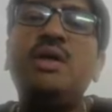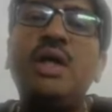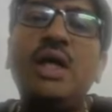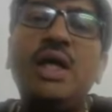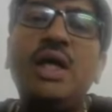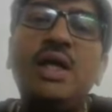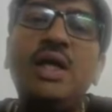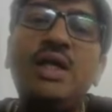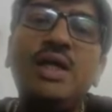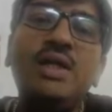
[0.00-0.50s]

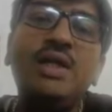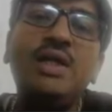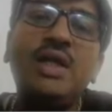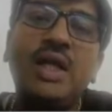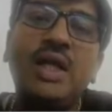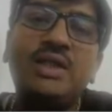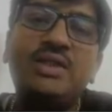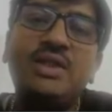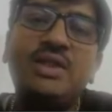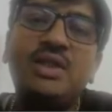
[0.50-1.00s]

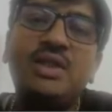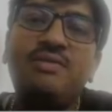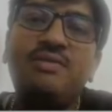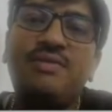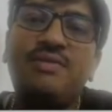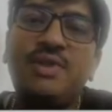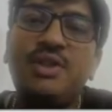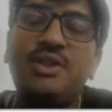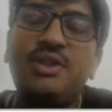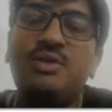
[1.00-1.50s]
Indian
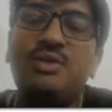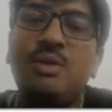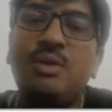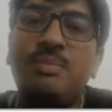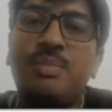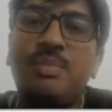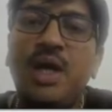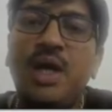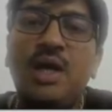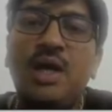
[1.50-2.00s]
National Physics
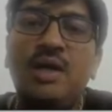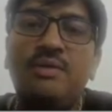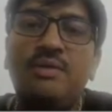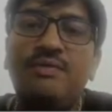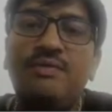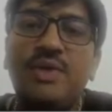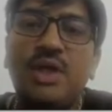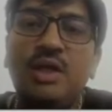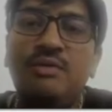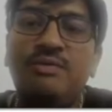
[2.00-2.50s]
Olympiad
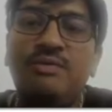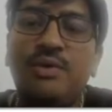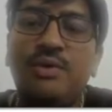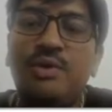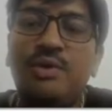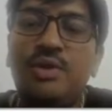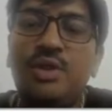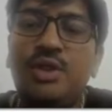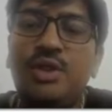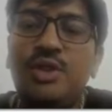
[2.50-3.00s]

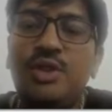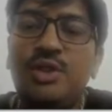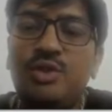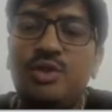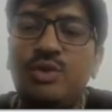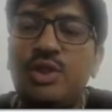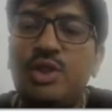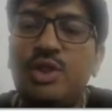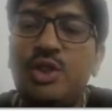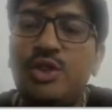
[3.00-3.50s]
Info
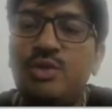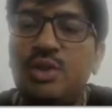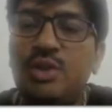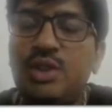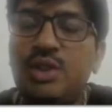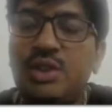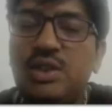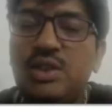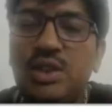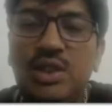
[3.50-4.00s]

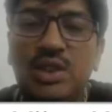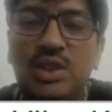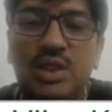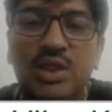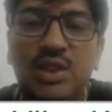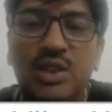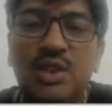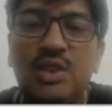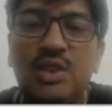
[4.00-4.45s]
2023.